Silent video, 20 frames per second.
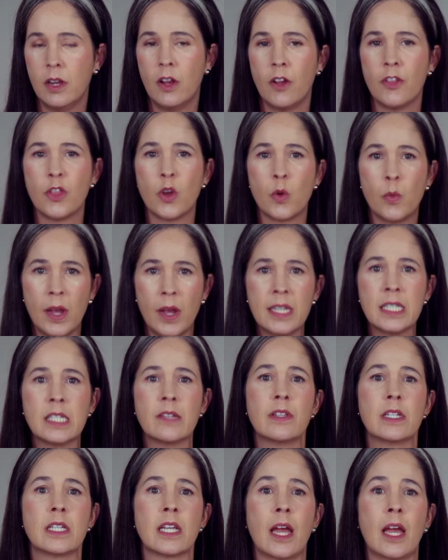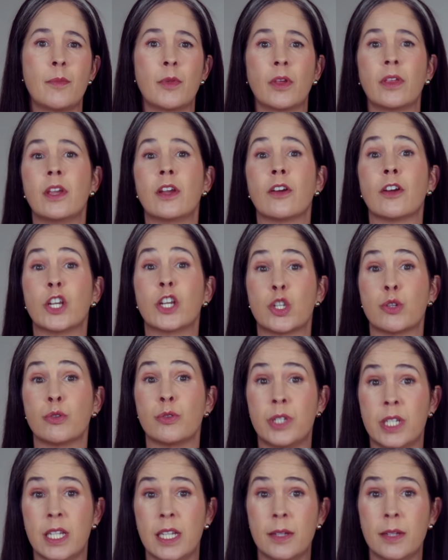The rest of the time, you'll hear a true
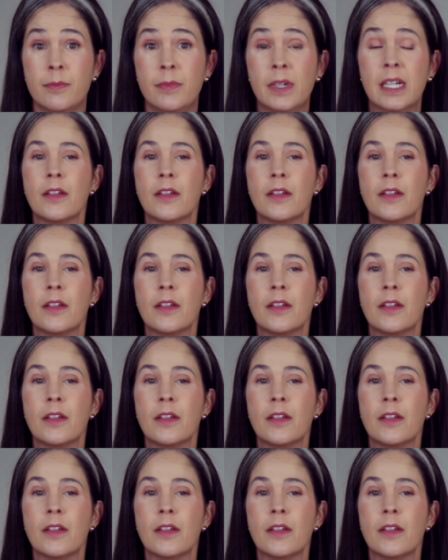T.